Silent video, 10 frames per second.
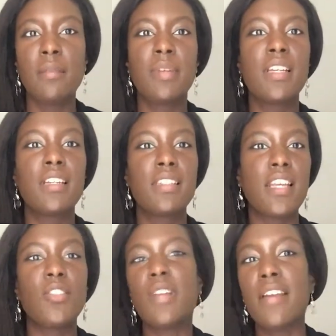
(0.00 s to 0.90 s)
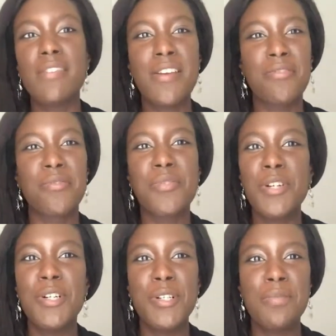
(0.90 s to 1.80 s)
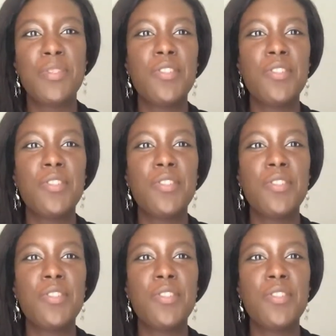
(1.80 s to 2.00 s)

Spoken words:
because I don't have enough room